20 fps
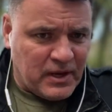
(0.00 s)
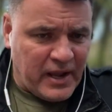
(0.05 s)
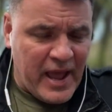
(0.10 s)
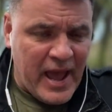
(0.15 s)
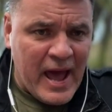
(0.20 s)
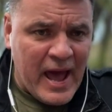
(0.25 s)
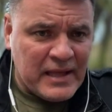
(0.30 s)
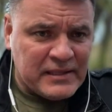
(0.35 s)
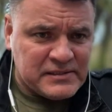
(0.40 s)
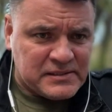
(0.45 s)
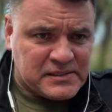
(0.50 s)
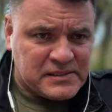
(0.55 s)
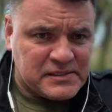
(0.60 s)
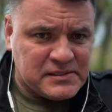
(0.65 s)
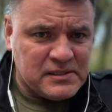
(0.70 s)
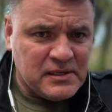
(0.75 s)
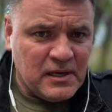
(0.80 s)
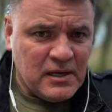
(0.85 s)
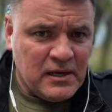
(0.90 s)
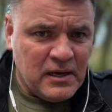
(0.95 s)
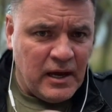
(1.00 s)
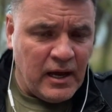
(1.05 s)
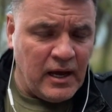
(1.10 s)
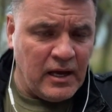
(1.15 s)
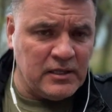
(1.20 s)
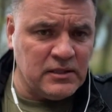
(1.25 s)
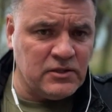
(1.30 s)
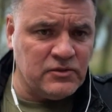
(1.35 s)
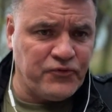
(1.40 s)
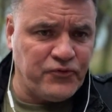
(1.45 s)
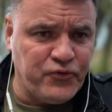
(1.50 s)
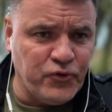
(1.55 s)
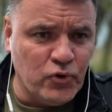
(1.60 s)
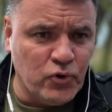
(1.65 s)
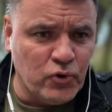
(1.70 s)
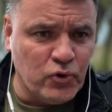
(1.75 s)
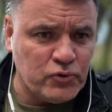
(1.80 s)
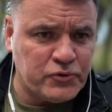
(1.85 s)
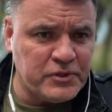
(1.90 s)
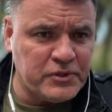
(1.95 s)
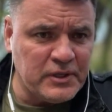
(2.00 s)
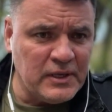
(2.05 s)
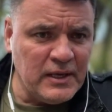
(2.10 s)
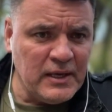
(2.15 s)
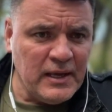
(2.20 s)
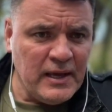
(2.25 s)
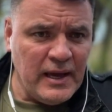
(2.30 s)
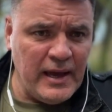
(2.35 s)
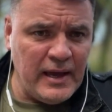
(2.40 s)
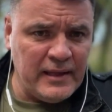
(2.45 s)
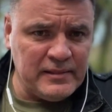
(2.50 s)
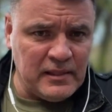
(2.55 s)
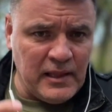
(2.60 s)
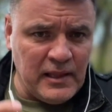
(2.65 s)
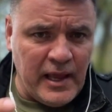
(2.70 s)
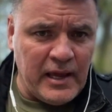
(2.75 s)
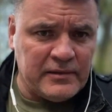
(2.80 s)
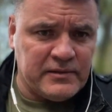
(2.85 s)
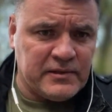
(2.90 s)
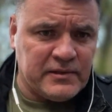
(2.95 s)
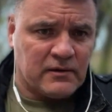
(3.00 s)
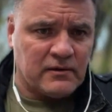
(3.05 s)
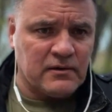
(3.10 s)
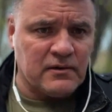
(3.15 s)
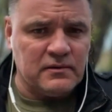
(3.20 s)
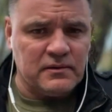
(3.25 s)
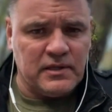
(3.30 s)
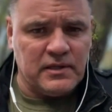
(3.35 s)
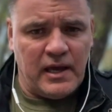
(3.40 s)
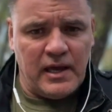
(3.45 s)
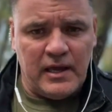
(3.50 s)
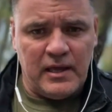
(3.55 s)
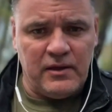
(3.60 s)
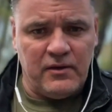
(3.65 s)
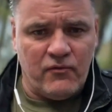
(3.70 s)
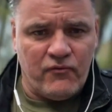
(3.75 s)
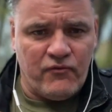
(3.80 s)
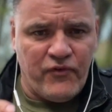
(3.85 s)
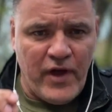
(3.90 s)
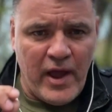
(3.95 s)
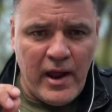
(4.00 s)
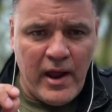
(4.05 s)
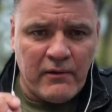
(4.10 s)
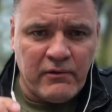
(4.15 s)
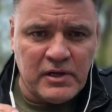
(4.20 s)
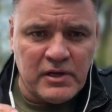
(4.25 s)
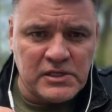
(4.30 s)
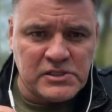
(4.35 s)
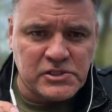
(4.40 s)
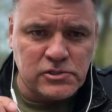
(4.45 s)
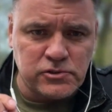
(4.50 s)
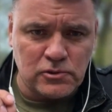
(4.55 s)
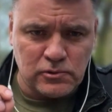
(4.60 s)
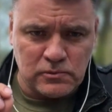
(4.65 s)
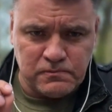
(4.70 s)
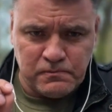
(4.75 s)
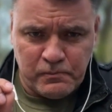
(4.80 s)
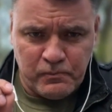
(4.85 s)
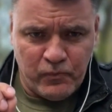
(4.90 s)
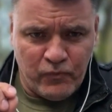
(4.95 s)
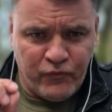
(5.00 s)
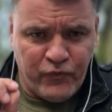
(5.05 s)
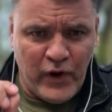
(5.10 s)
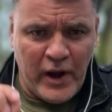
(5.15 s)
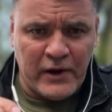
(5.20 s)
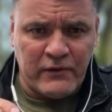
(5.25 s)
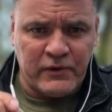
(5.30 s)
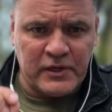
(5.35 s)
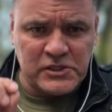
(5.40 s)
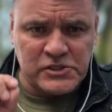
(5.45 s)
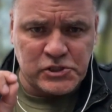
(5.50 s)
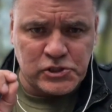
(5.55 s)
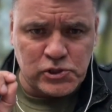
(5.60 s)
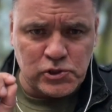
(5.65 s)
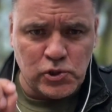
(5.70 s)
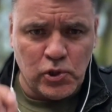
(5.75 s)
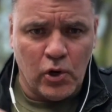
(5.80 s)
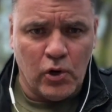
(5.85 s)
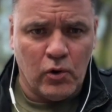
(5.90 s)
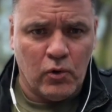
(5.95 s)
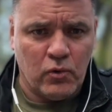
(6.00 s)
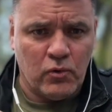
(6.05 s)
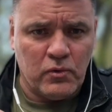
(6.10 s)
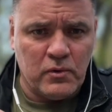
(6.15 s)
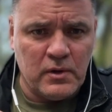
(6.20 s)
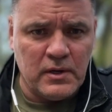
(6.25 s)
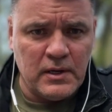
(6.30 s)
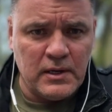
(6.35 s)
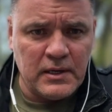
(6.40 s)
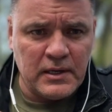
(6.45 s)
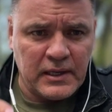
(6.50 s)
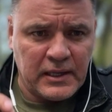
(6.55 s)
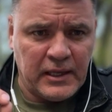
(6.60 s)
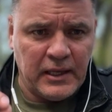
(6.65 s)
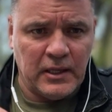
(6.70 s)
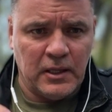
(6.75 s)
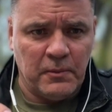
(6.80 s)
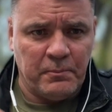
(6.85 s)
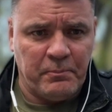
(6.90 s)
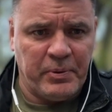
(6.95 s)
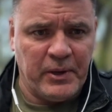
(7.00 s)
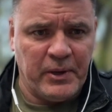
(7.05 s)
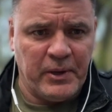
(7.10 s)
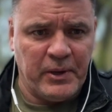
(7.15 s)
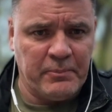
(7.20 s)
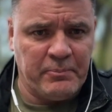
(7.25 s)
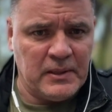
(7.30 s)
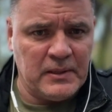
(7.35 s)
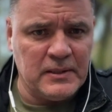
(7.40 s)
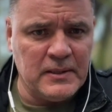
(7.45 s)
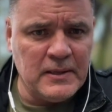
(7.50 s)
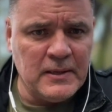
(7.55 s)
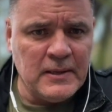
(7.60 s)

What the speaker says: hands and foot. And later, they very slow kill people.